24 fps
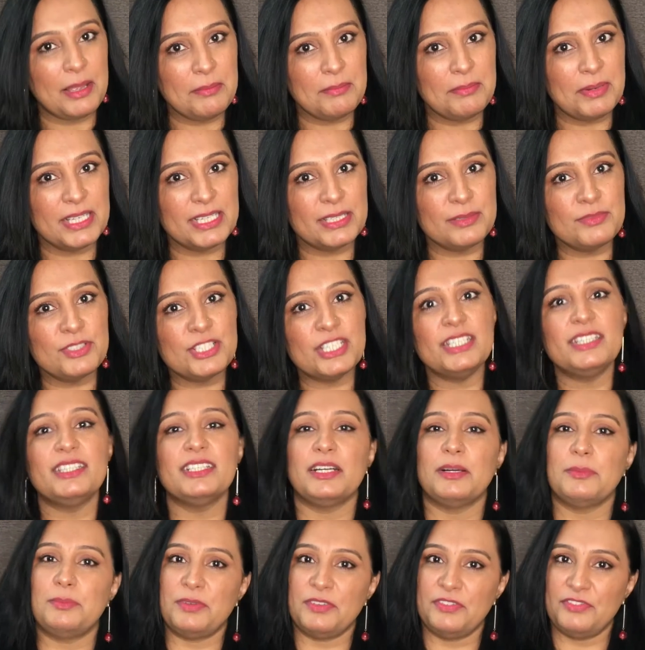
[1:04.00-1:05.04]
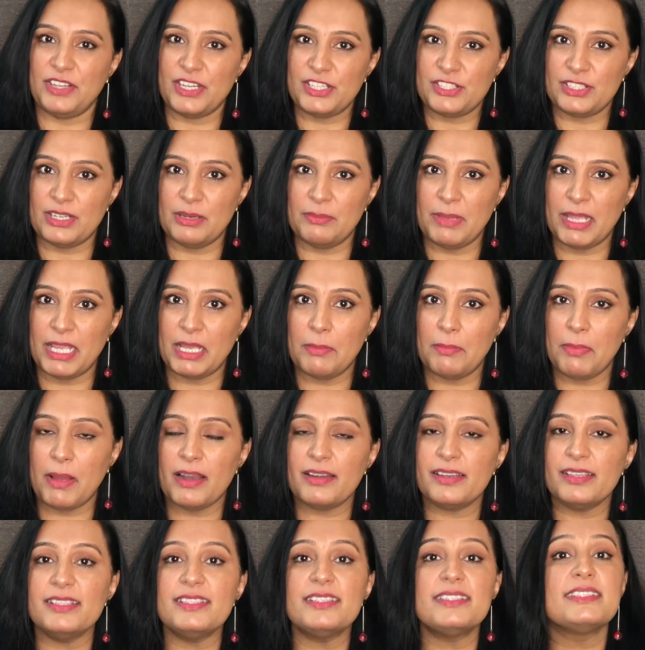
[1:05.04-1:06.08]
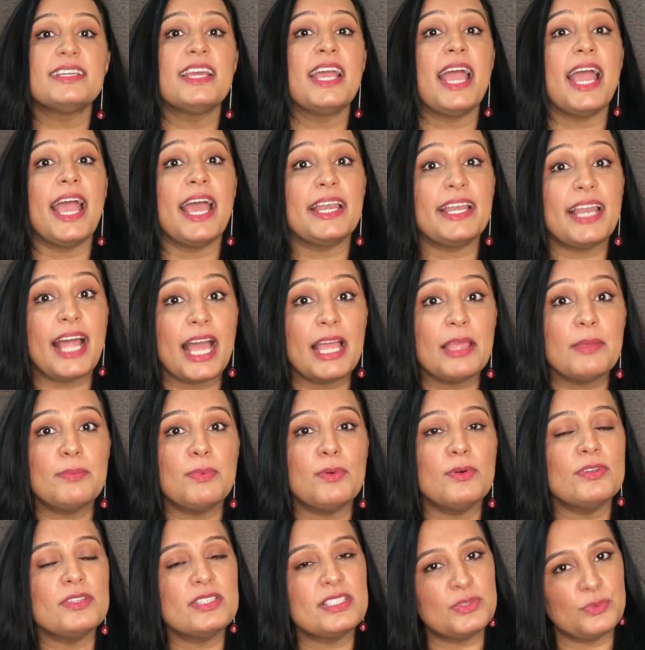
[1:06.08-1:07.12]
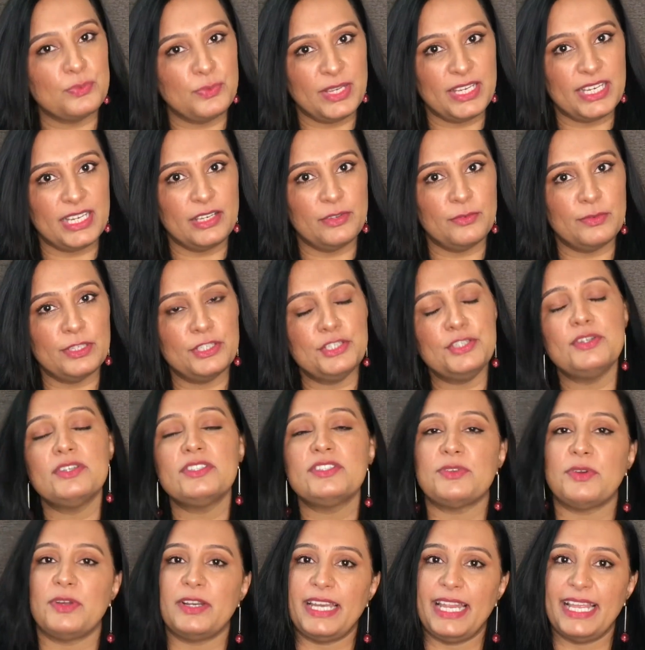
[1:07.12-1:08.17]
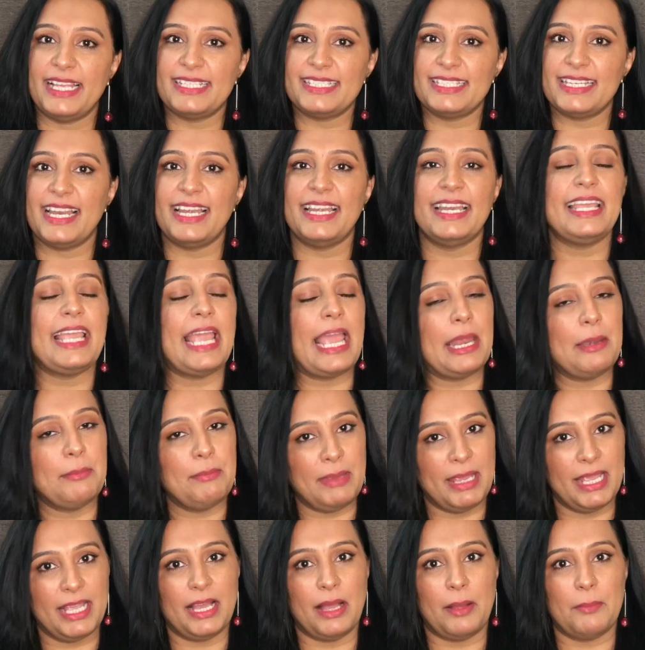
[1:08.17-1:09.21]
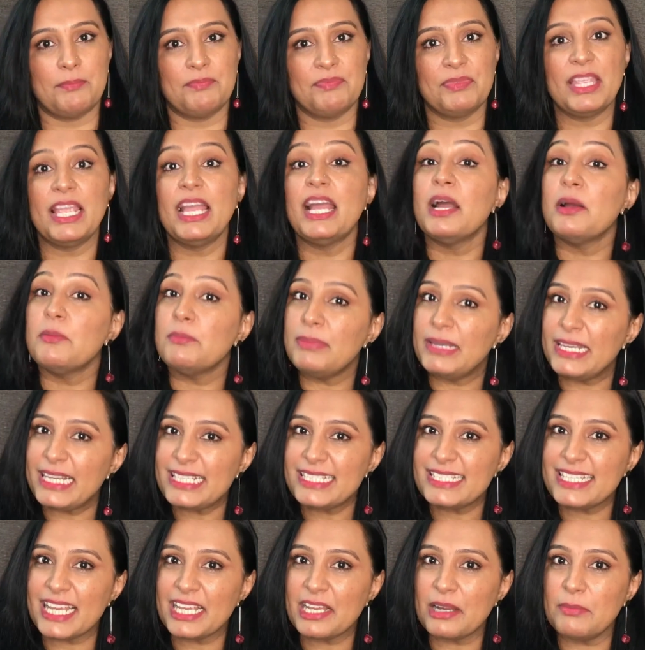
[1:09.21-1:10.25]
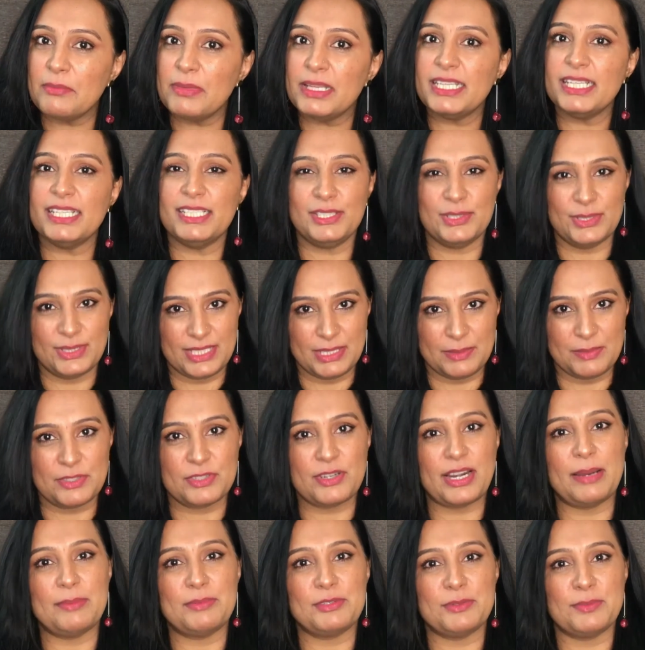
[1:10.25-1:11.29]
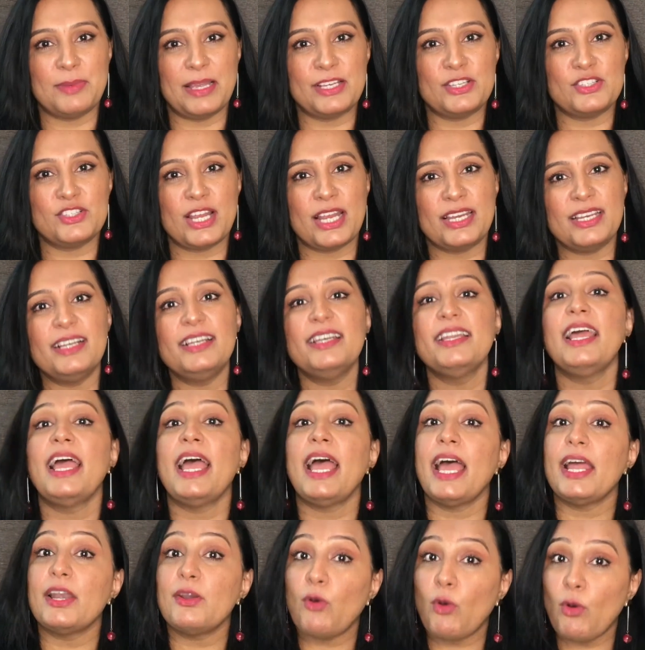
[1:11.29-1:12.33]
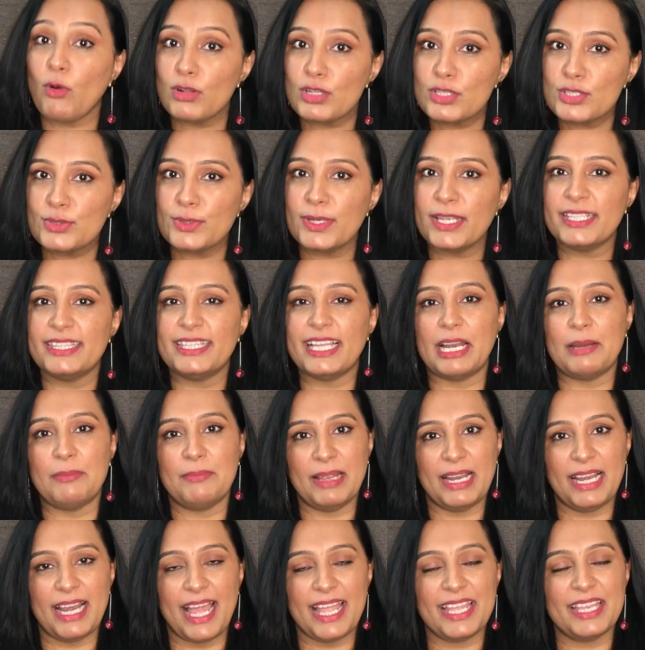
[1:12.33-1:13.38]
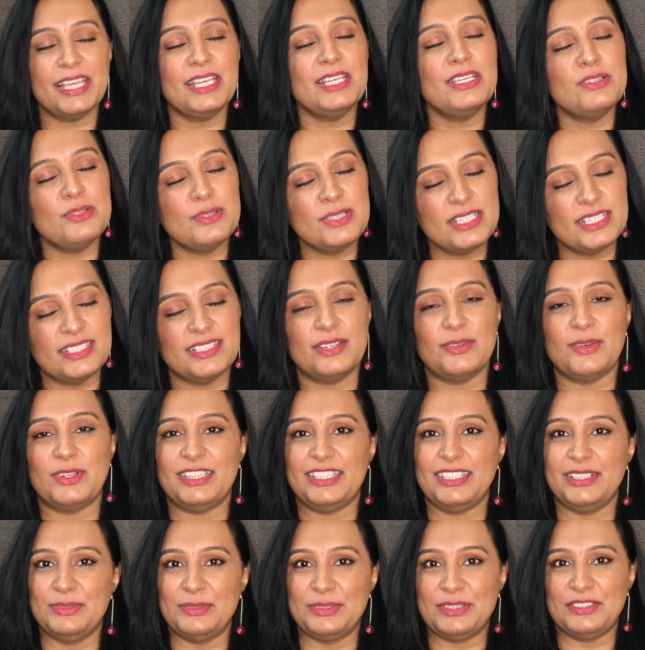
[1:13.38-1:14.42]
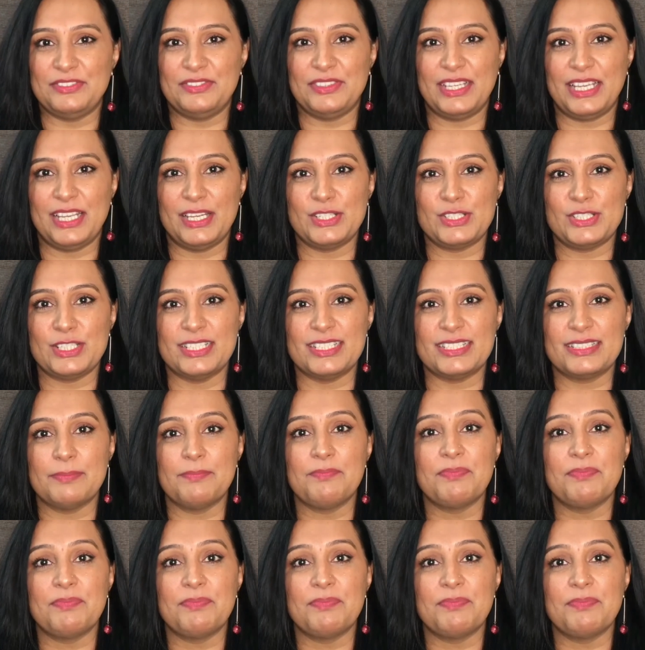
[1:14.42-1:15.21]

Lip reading: am Param, a professional makeup artist, and I post weekly videos on hairstyling and makeup. Please take a minute to subscribe to my channel and also hit that bell icon to turn on the notifications.